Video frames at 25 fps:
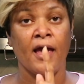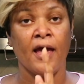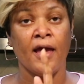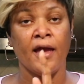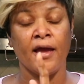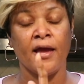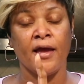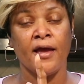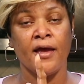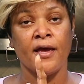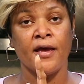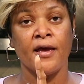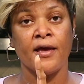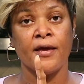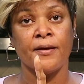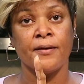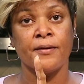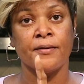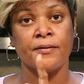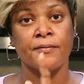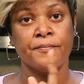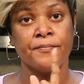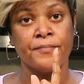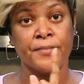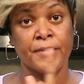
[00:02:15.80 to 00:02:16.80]

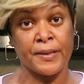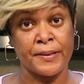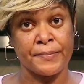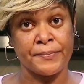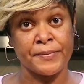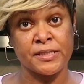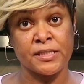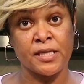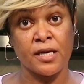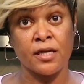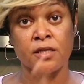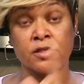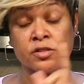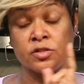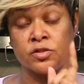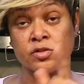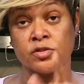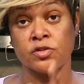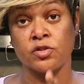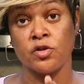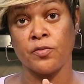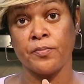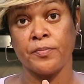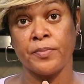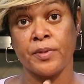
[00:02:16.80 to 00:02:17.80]
And my potatoes are
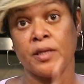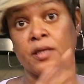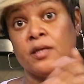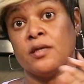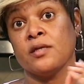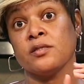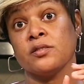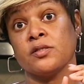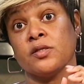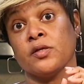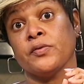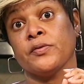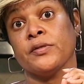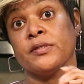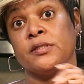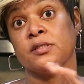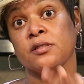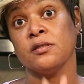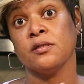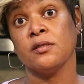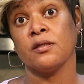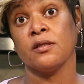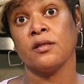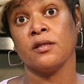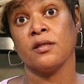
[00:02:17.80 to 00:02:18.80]
so big, so it
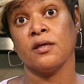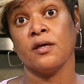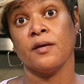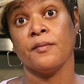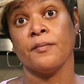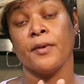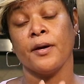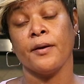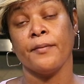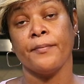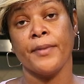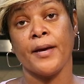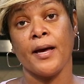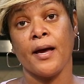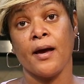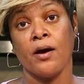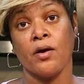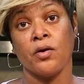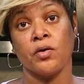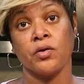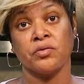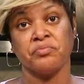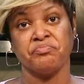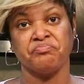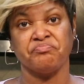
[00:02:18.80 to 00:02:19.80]
took them
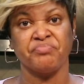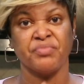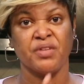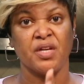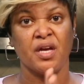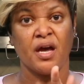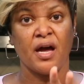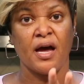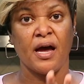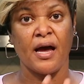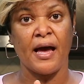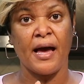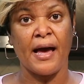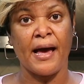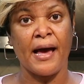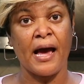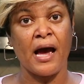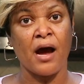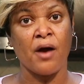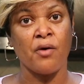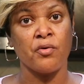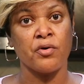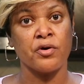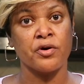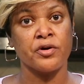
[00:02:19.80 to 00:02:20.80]
about an
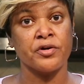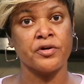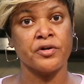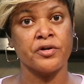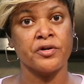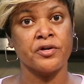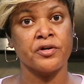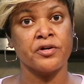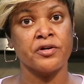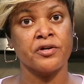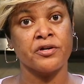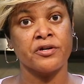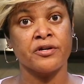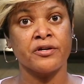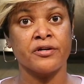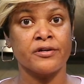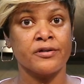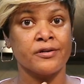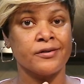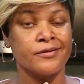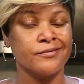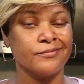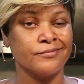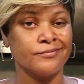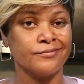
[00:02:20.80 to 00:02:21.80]

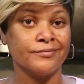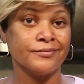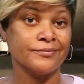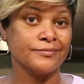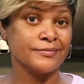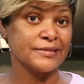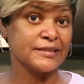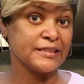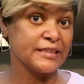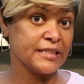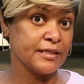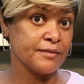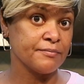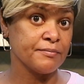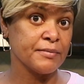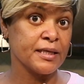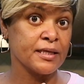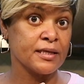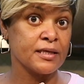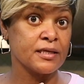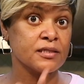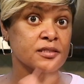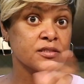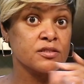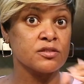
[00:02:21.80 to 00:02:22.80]
hour and 10
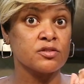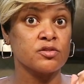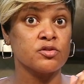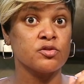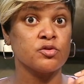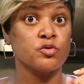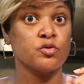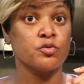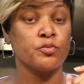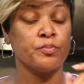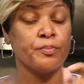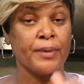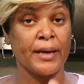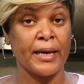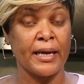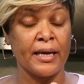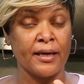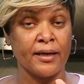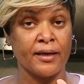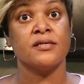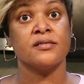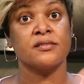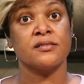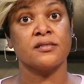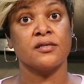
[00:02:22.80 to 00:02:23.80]
minutes to
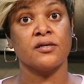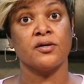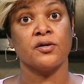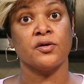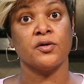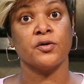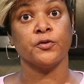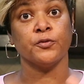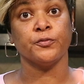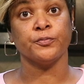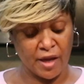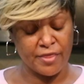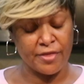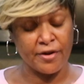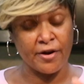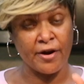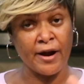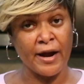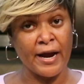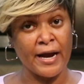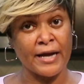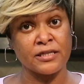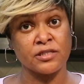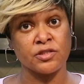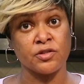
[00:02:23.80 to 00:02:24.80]
bake. So, and they're
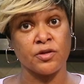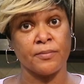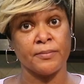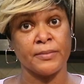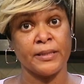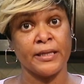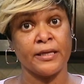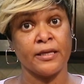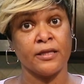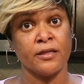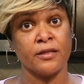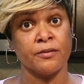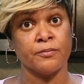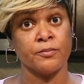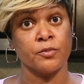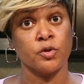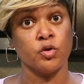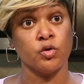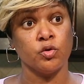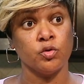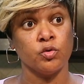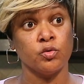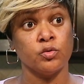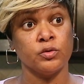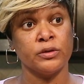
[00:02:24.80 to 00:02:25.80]
hot, so I'm letting them
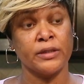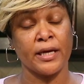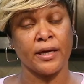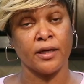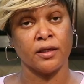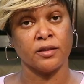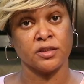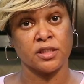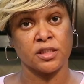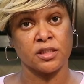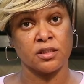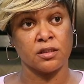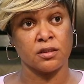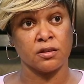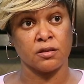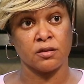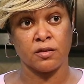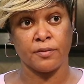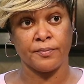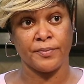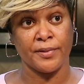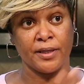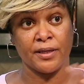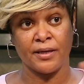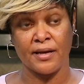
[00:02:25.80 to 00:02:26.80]
cool down just a
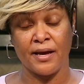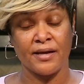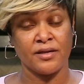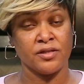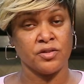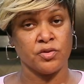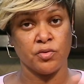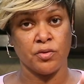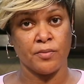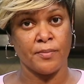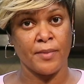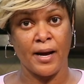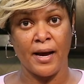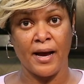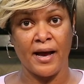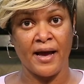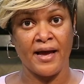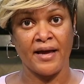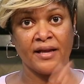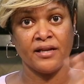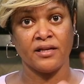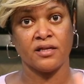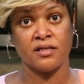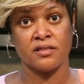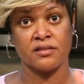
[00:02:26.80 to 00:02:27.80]
little bit. I do them
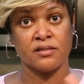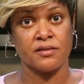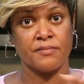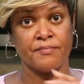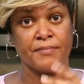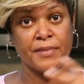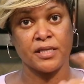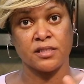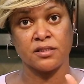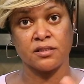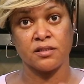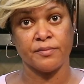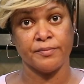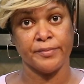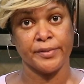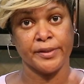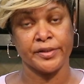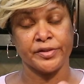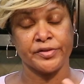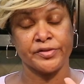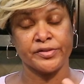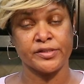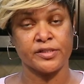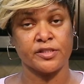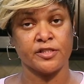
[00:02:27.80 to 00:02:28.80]
hot because it makes the
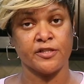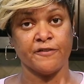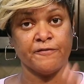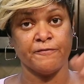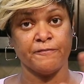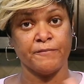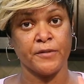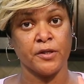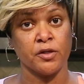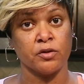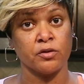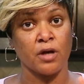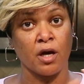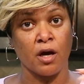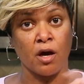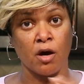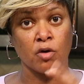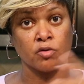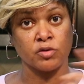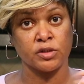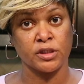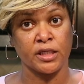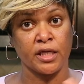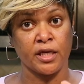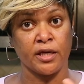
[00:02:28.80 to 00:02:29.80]
butter and stuff melt
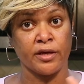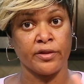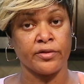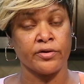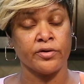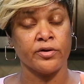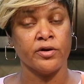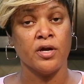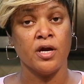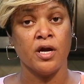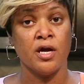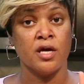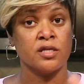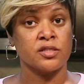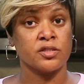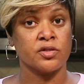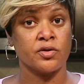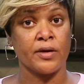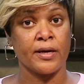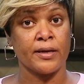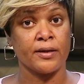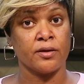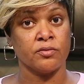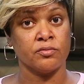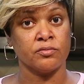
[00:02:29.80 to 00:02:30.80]
all together,
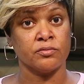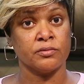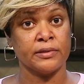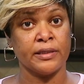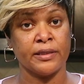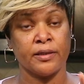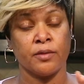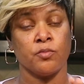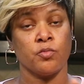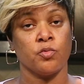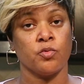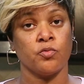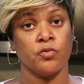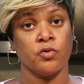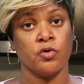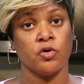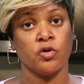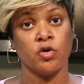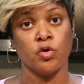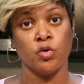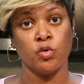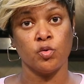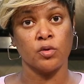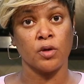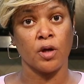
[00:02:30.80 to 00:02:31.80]
so I don't let them
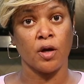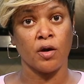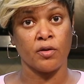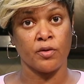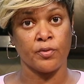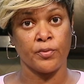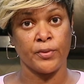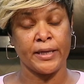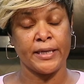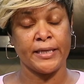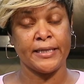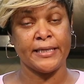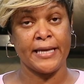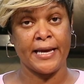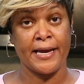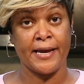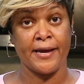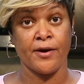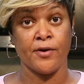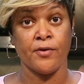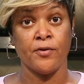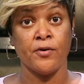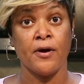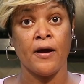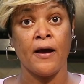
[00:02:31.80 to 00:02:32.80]
cool all the way
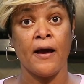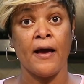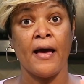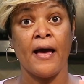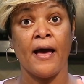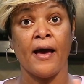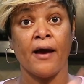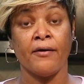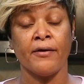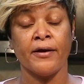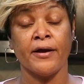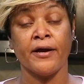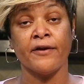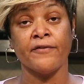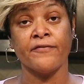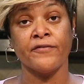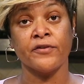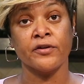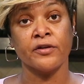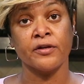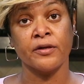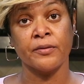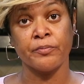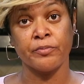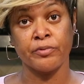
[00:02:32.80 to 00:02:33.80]
down.
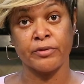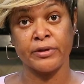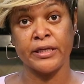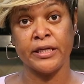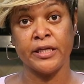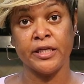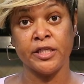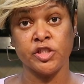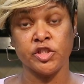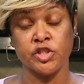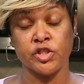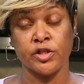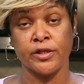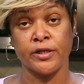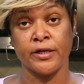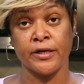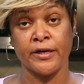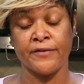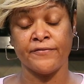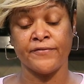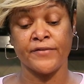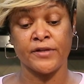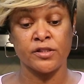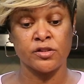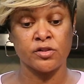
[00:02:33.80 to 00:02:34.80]
However, preheat your
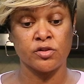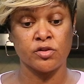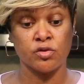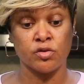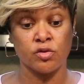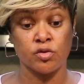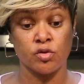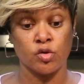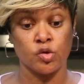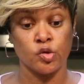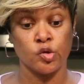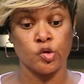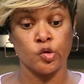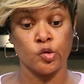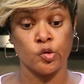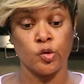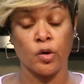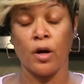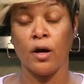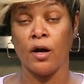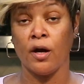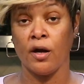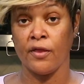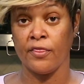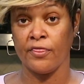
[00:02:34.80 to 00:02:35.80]
oven
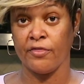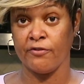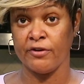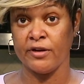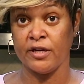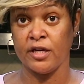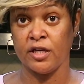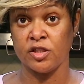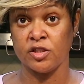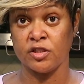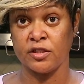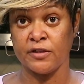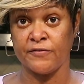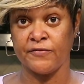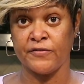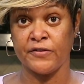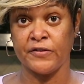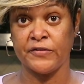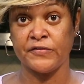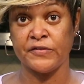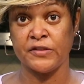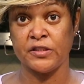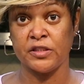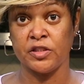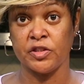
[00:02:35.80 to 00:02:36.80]
to
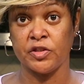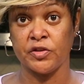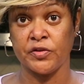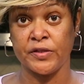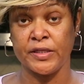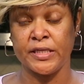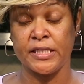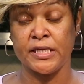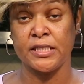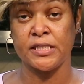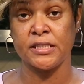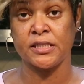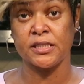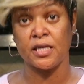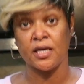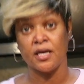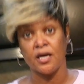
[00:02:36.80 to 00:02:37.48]
350 degrees.